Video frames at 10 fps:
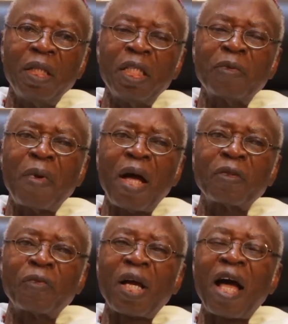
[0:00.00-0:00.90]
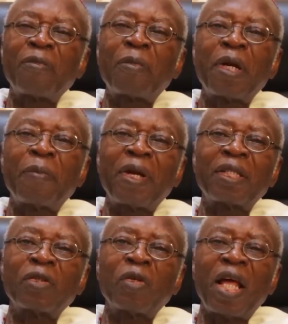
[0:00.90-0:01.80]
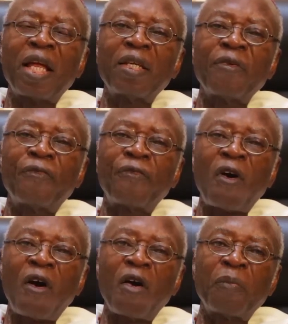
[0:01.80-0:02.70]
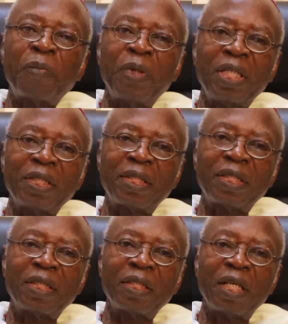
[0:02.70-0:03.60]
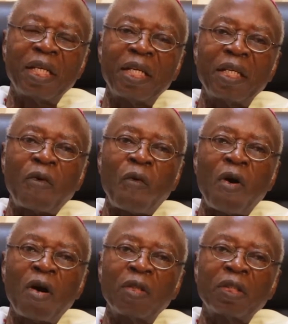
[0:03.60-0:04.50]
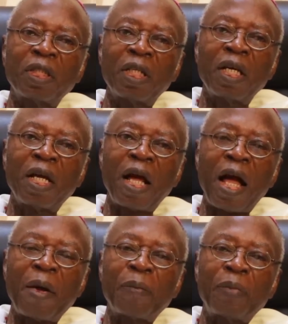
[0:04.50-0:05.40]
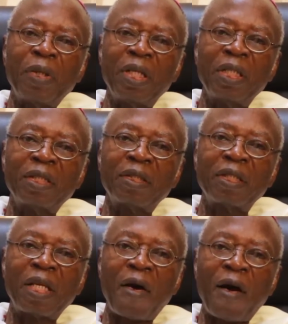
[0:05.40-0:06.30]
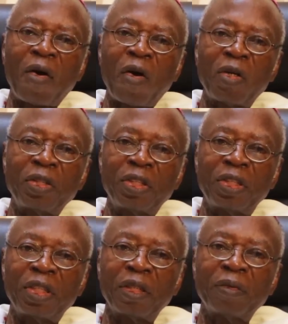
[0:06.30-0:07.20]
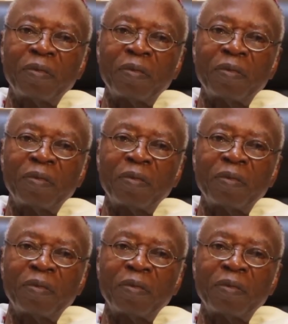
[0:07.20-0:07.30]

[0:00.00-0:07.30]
This month we have prayed particularly for peace in the world and peace in our country.